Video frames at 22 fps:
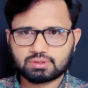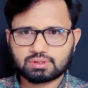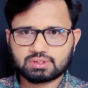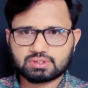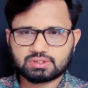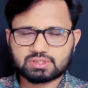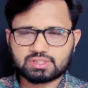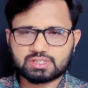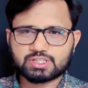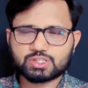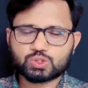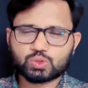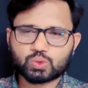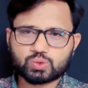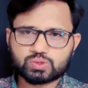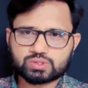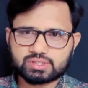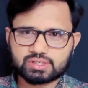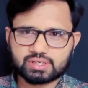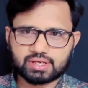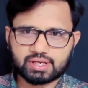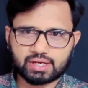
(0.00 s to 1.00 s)
There is no
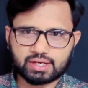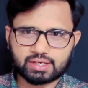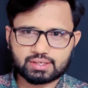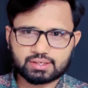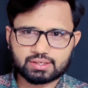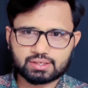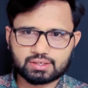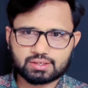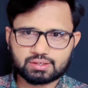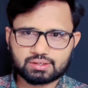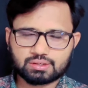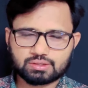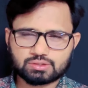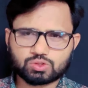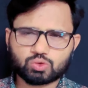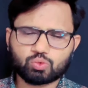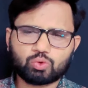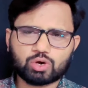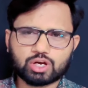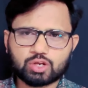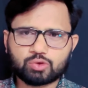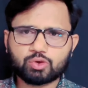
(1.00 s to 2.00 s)
secret. So
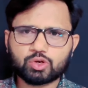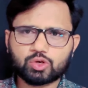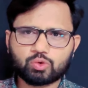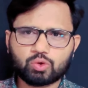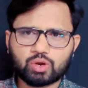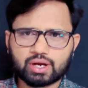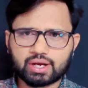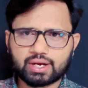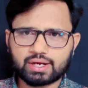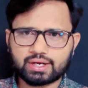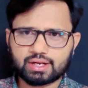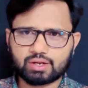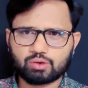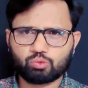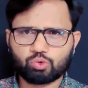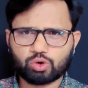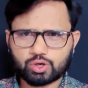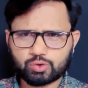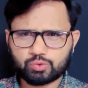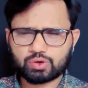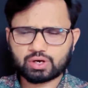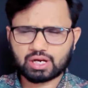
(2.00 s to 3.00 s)
whatever you are getting,
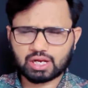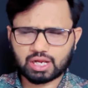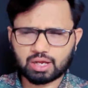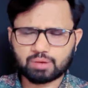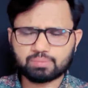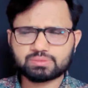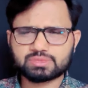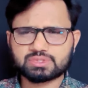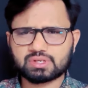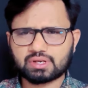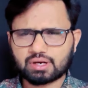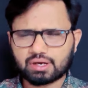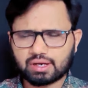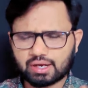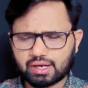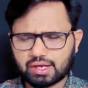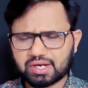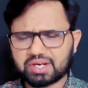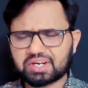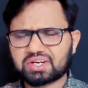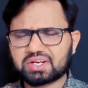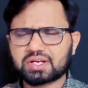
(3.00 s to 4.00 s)
whatever comes or
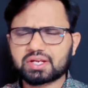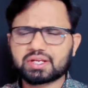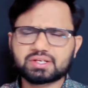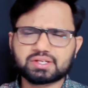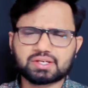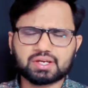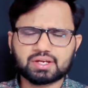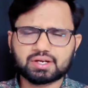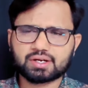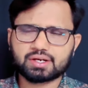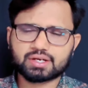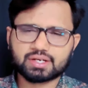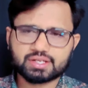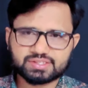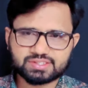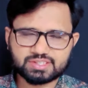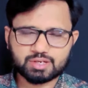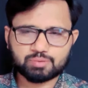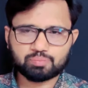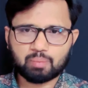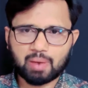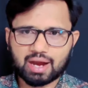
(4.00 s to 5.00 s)
correct, incorrect,
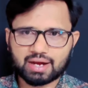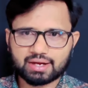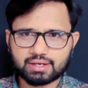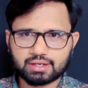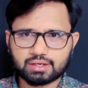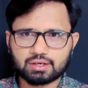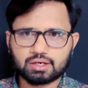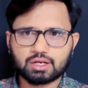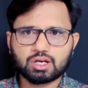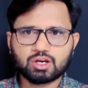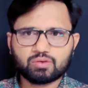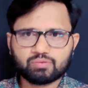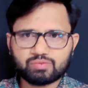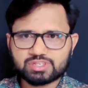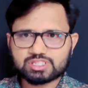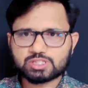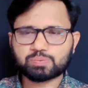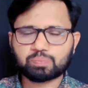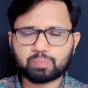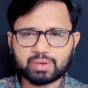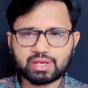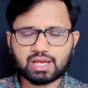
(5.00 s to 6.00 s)
doesn't matter. First
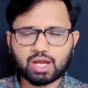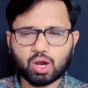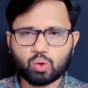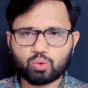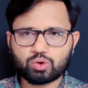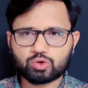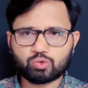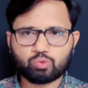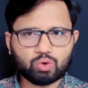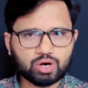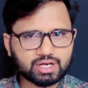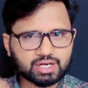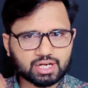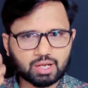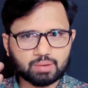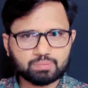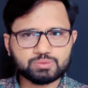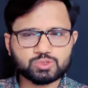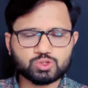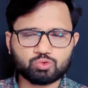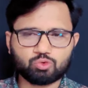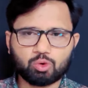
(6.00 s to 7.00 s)
speak out what
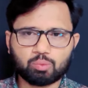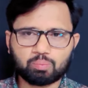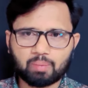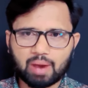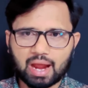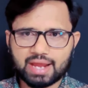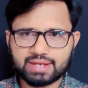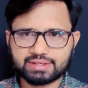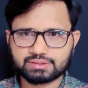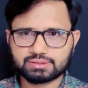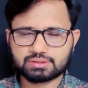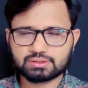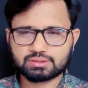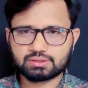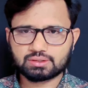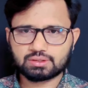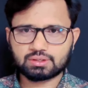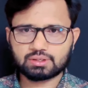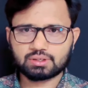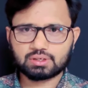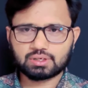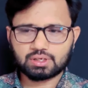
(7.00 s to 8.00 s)
comes your mind.
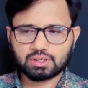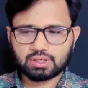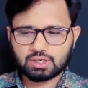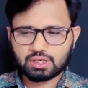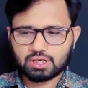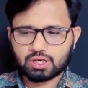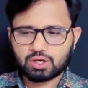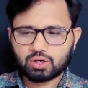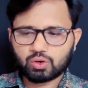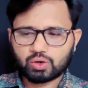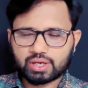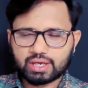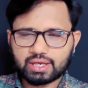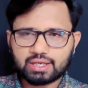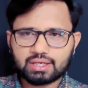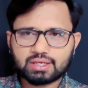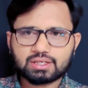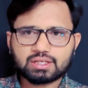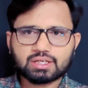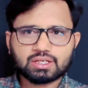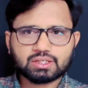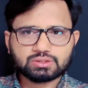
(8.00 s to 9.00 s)
Okay.
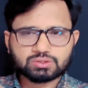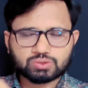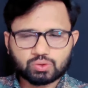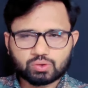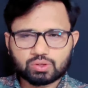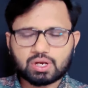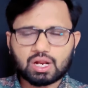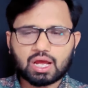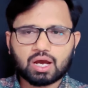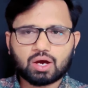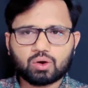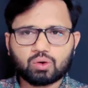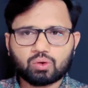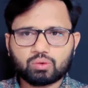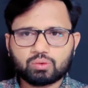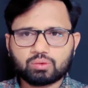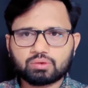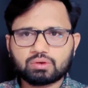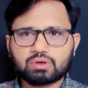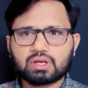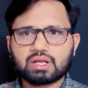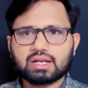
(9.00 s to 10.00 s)
So now
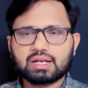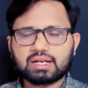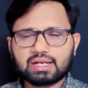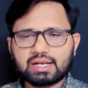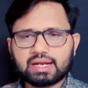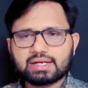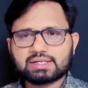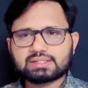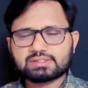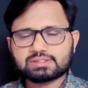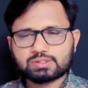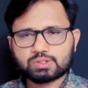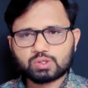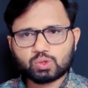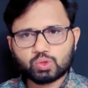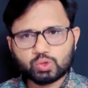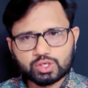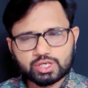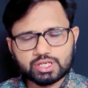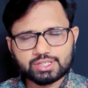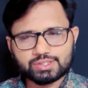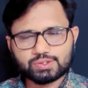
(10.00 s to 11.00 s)
let's
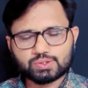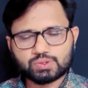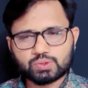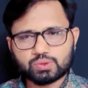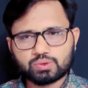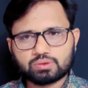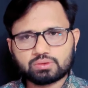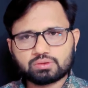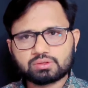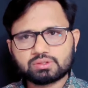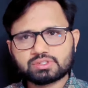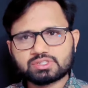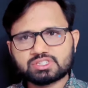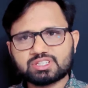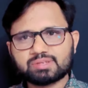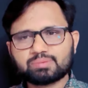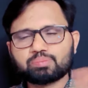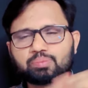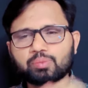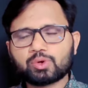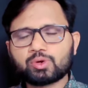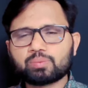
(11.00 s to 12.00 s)
look into
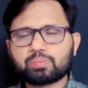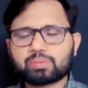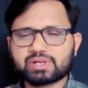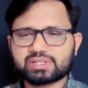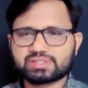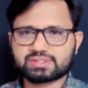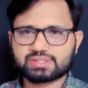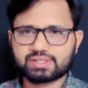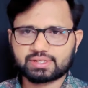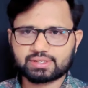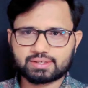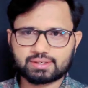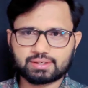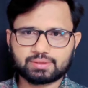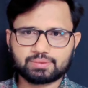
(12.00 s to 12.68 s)
simple present.